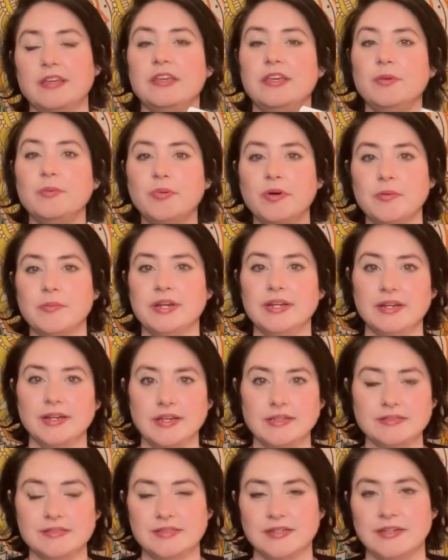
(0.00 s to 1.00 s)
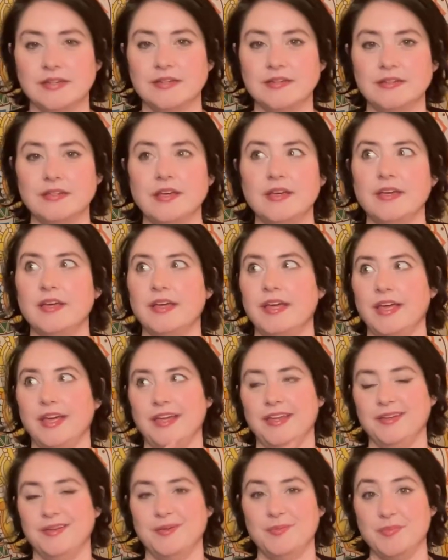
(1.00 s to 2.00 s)
keep on my nightstand
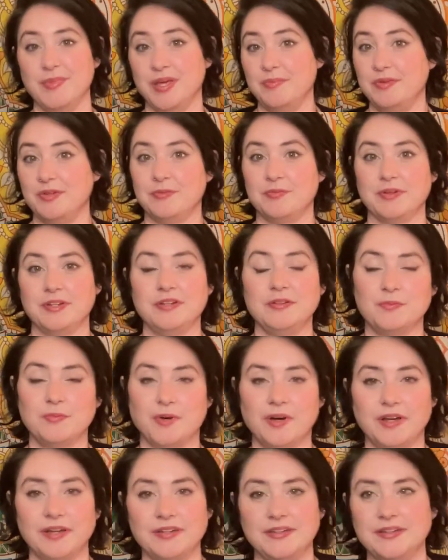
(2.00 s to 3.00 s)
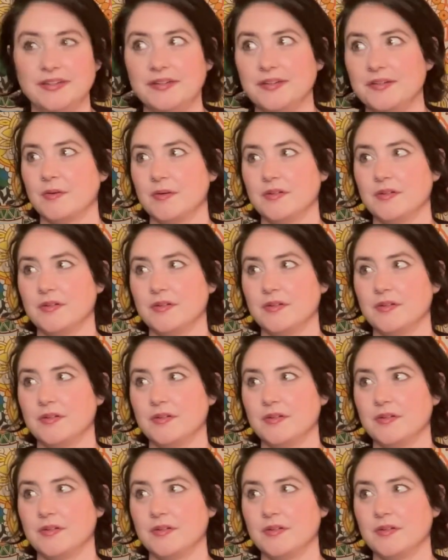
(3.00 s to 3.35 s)
and maybe read 1